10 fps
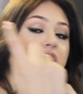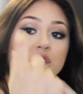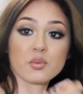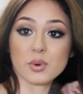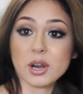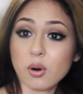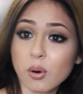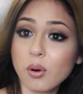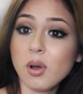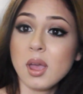should
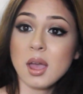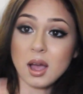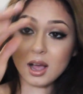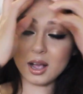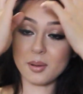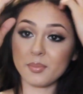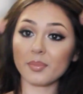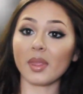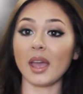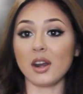recurl.
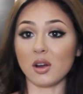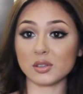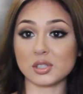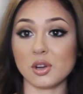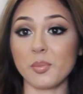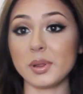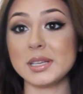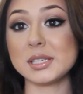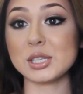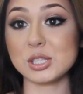And also,
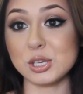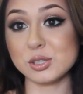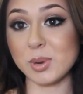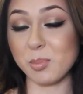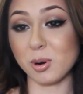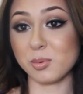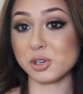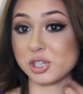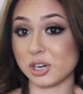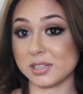please excuse my purple
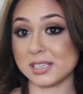shirt.